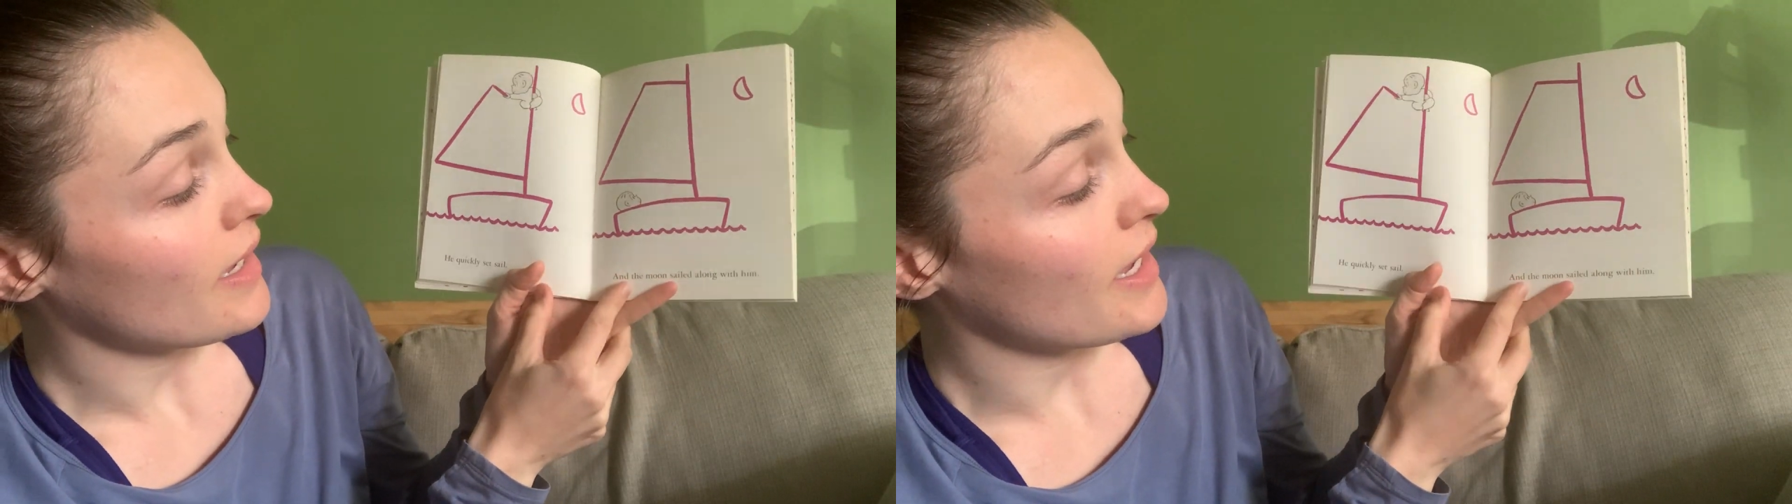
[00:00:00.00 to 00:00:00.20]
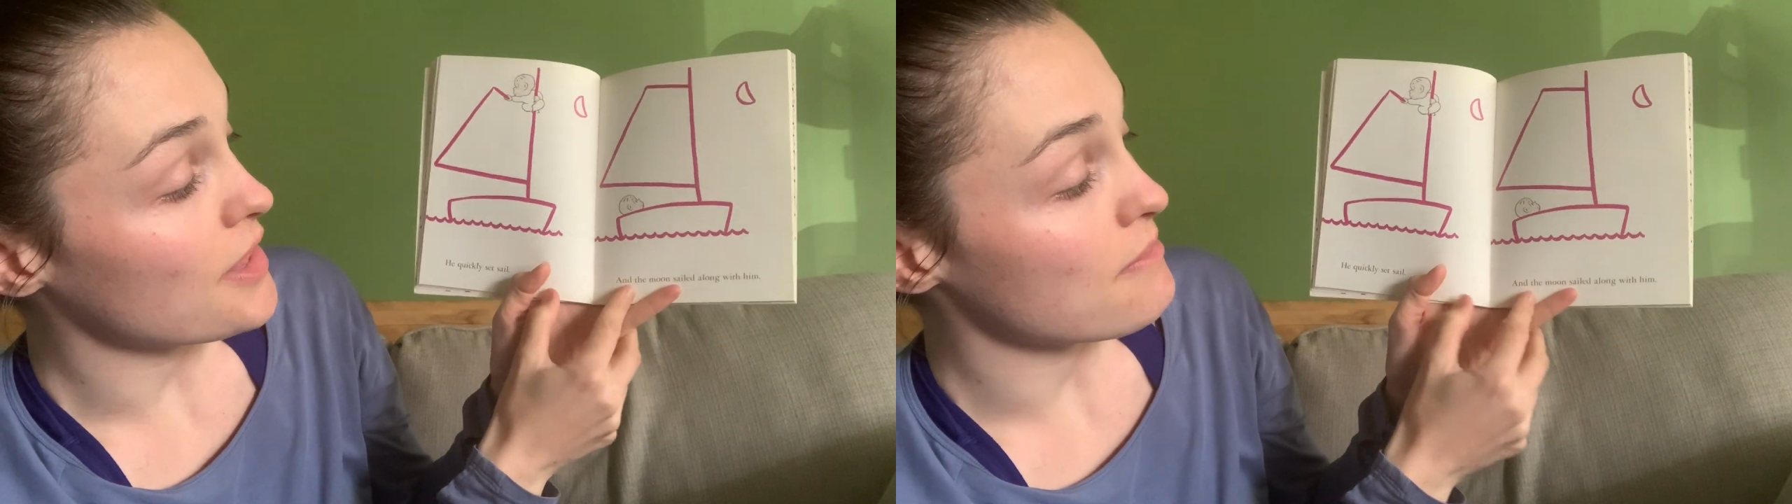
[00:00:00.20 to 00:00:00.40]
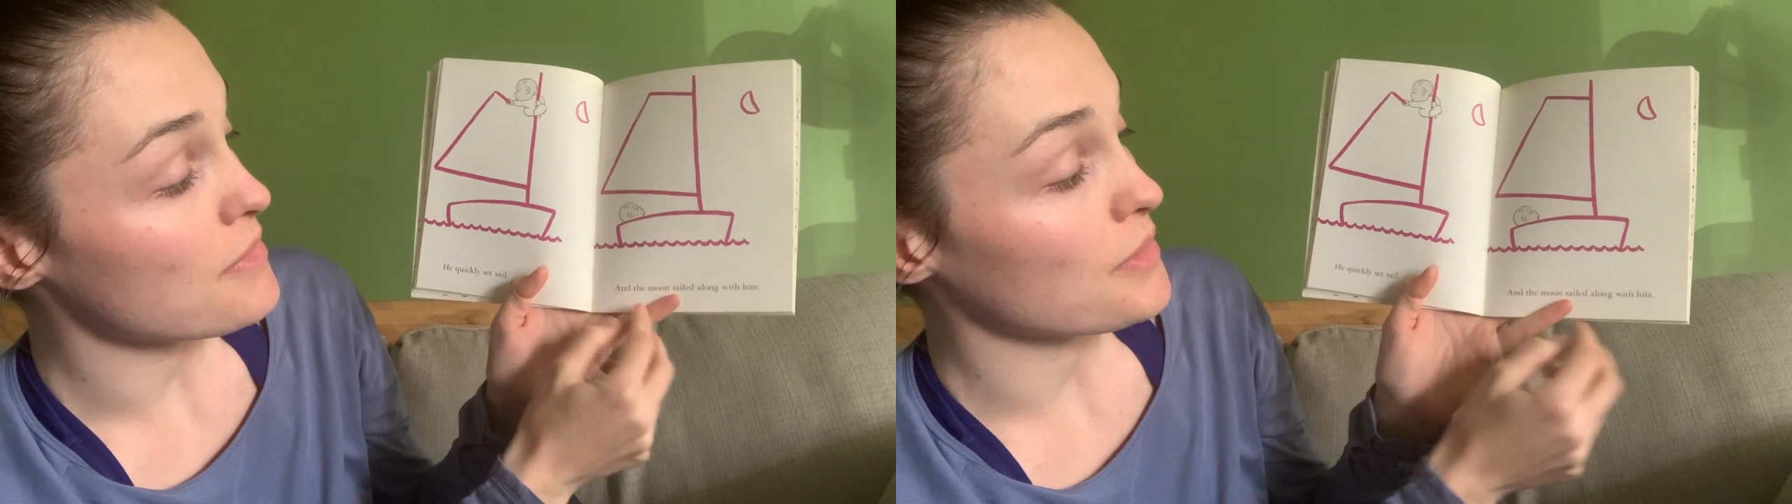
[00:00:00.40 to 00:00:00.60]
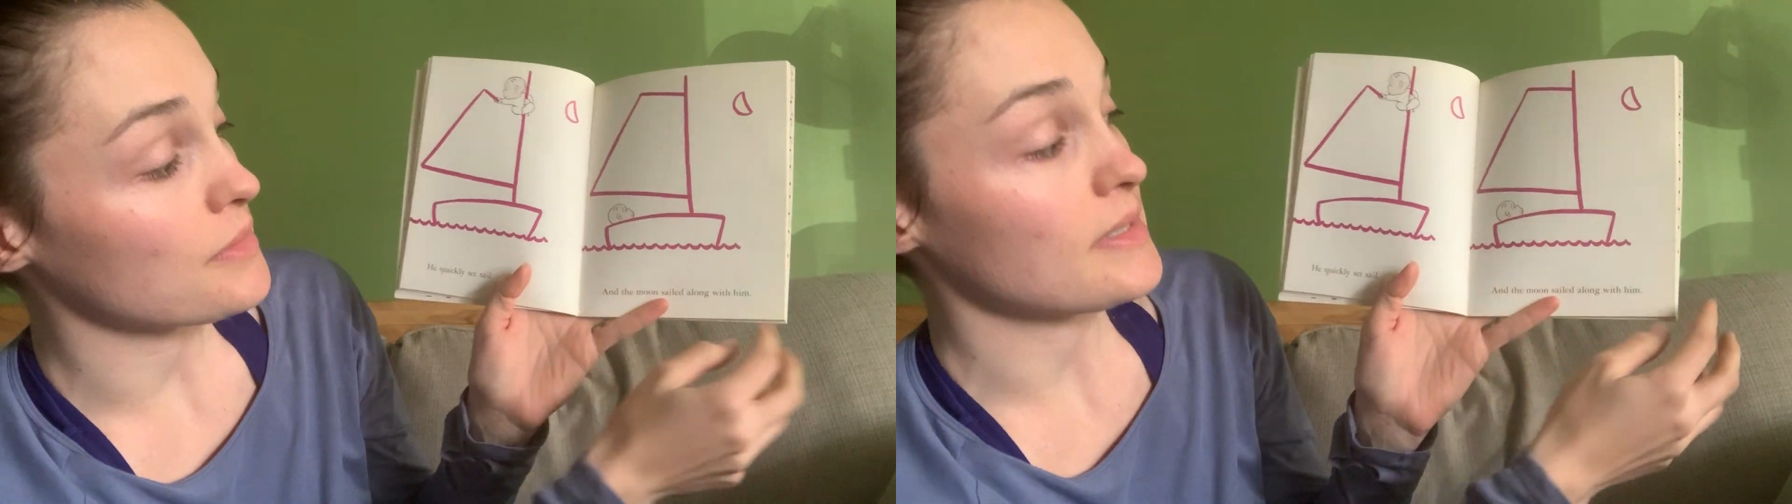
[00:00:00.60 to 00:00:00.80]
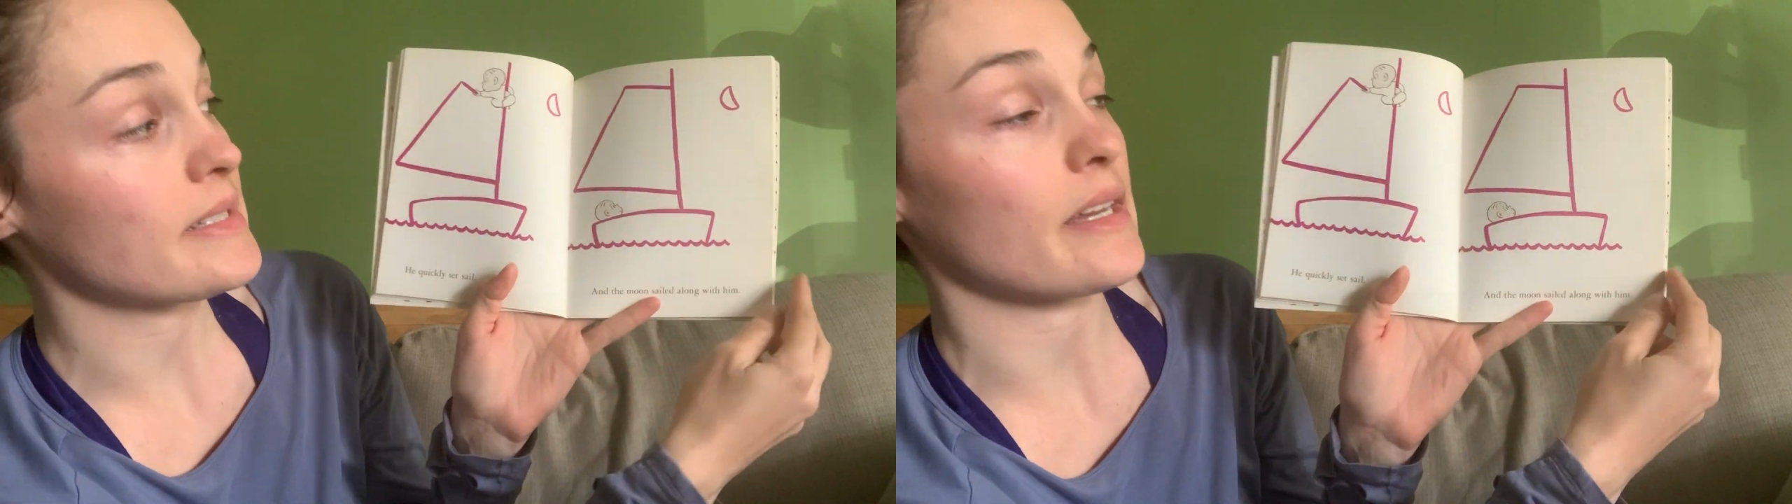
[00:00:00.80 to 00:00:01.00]
and the
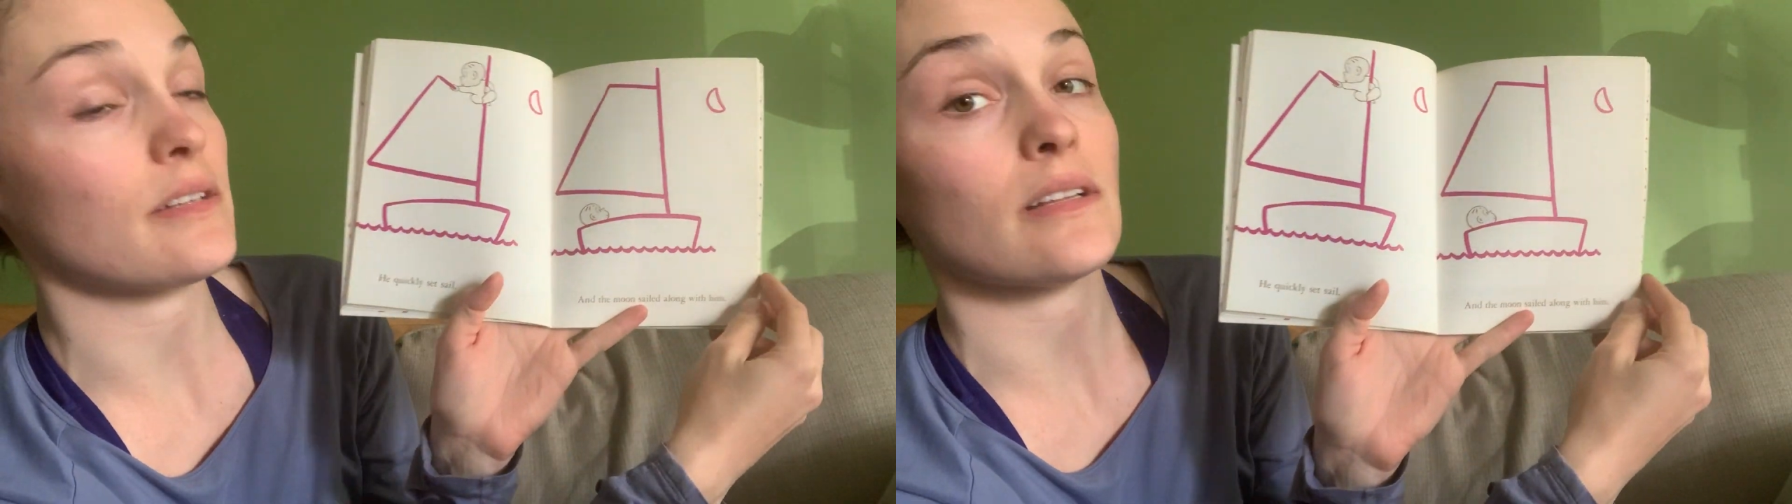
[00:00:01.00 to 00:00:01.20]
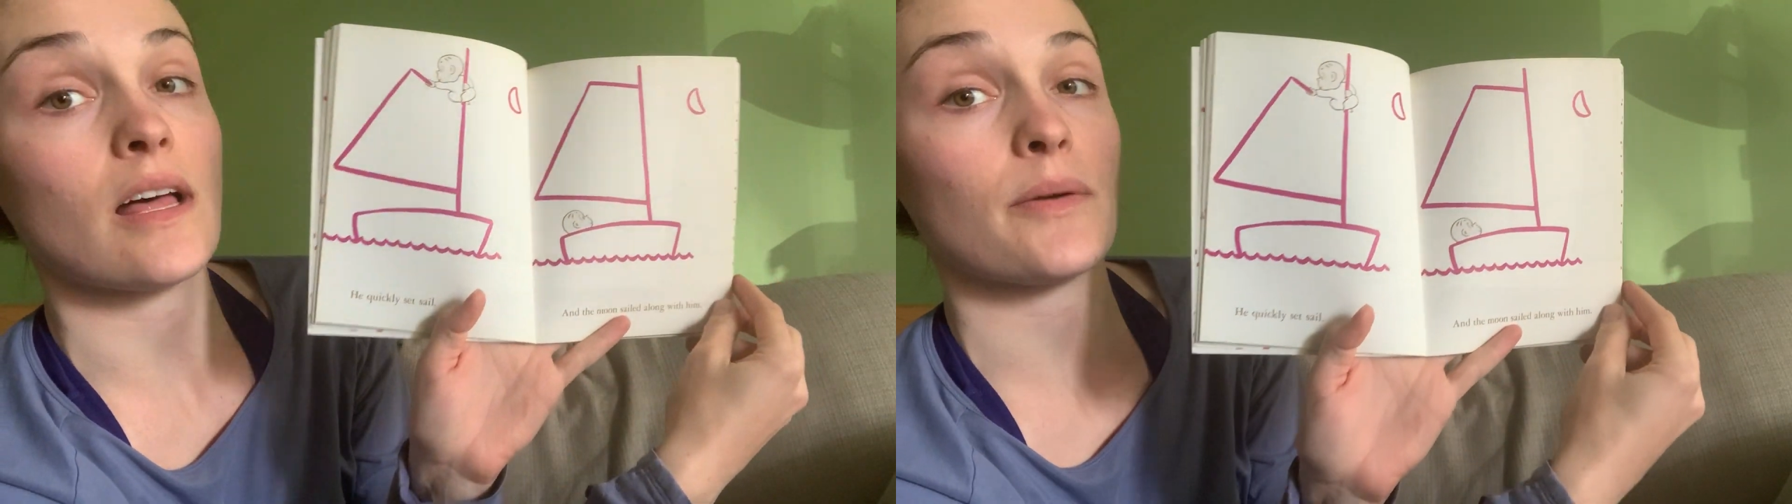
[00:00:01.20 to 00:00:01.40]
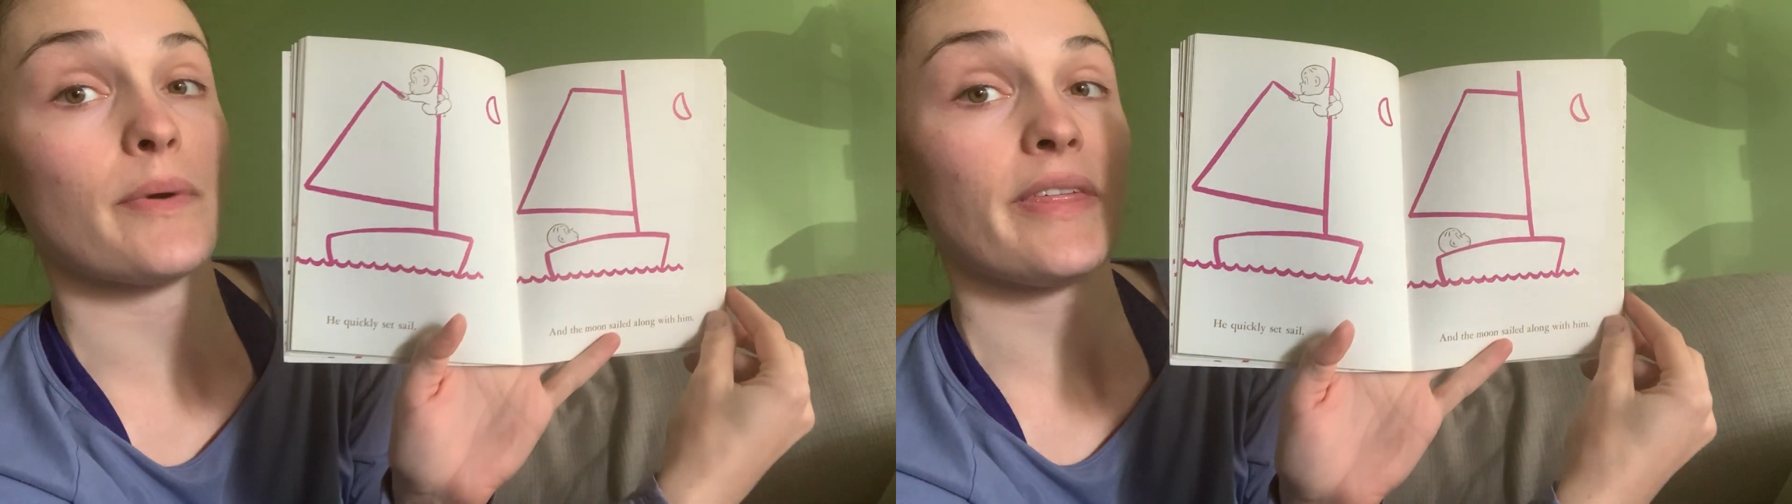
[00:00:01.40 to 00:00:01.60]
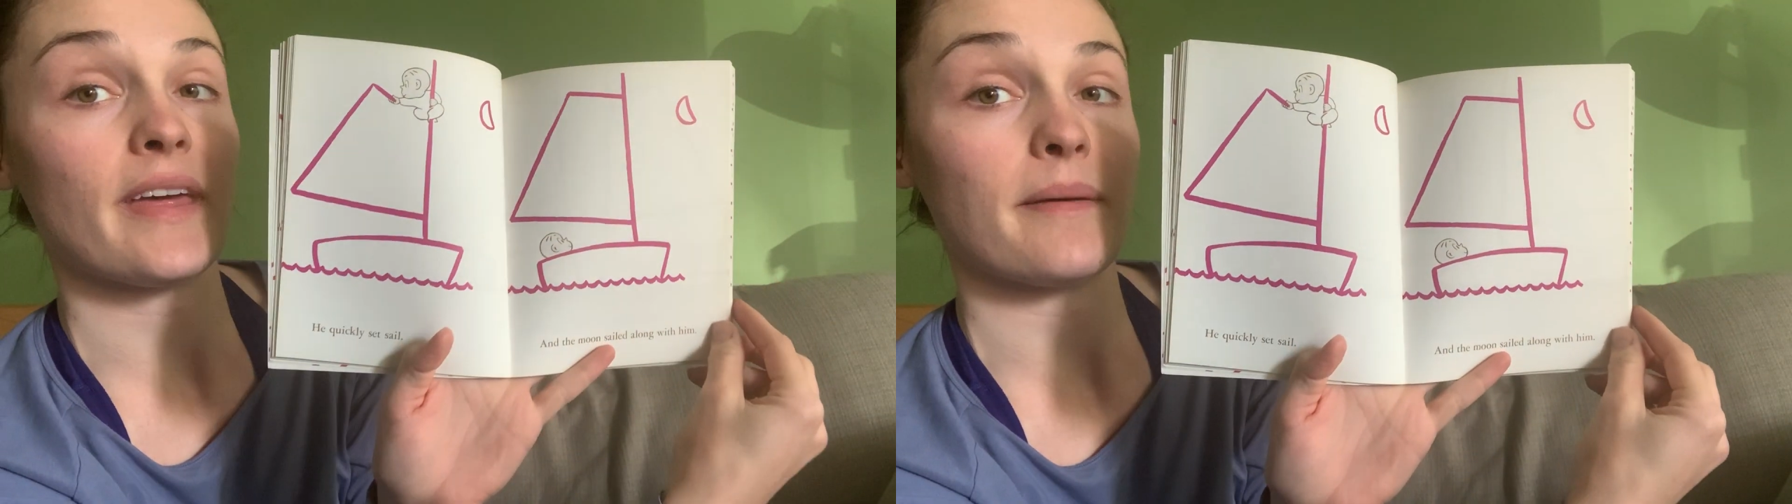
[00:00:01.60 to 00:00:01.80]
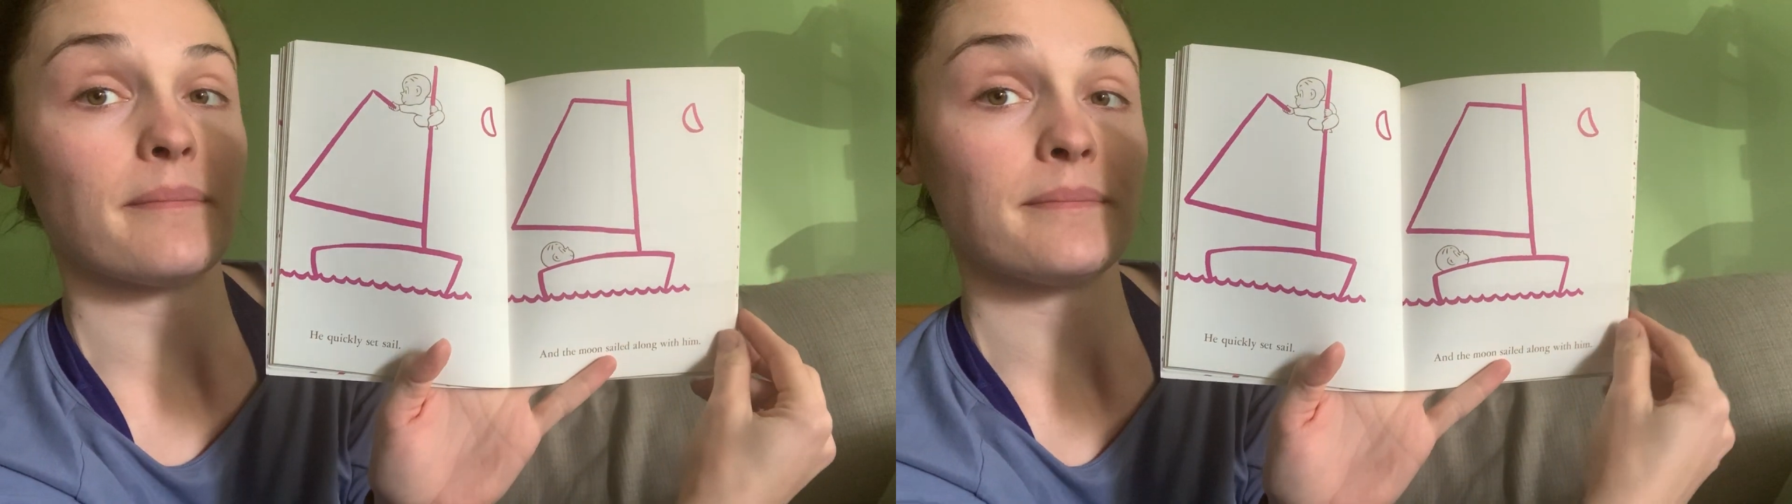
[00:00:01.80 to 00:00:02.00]
moon sailed along with
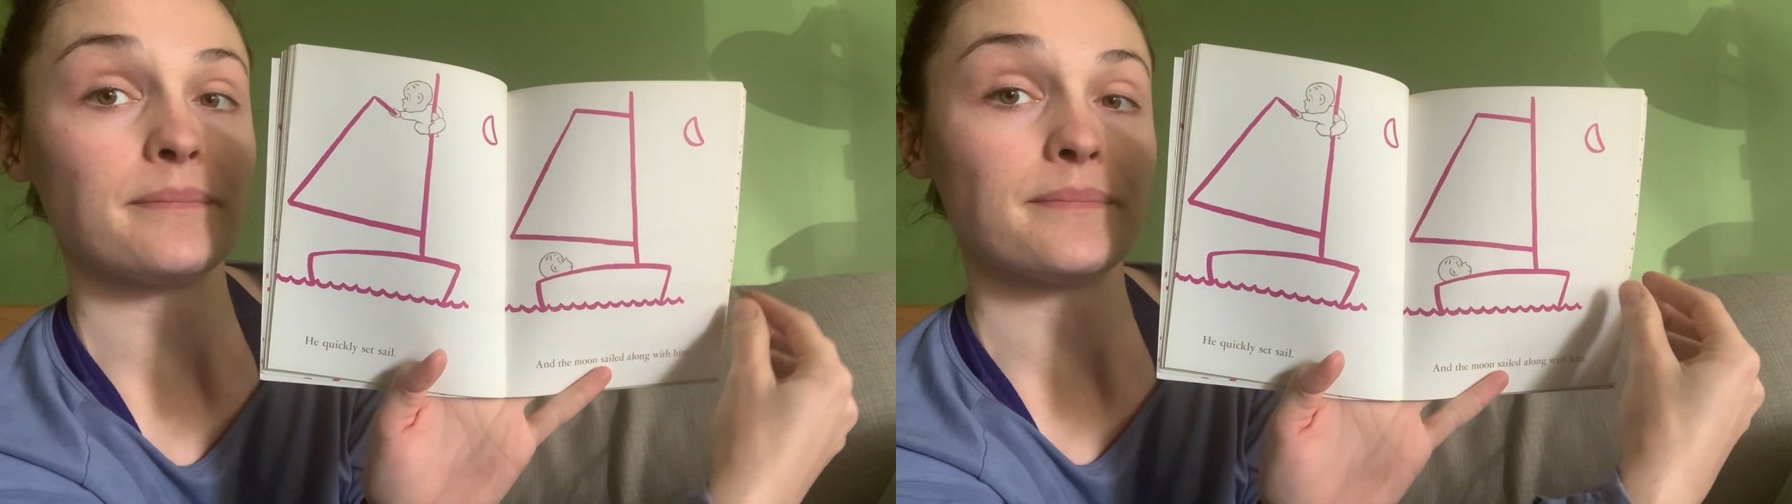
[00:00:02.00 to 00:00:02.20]
him.